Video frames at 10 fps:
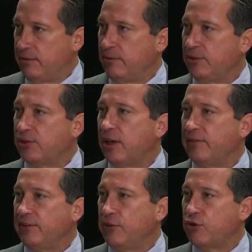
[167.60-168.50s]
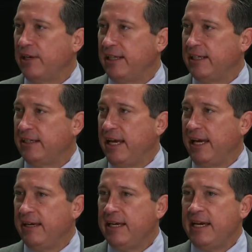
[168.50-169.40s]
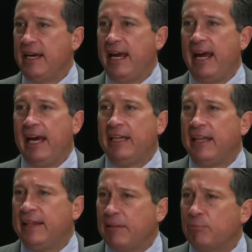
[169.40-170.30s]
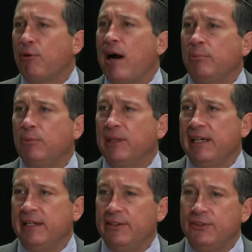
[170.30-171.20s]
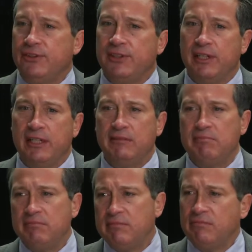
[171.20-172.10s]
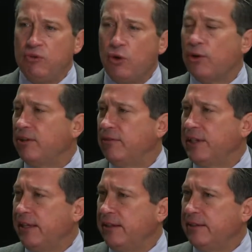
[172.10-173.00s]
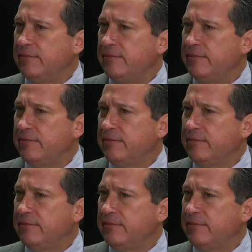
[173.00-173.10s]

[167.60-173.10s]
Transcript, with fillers: start of the trading day. And that probably is north of another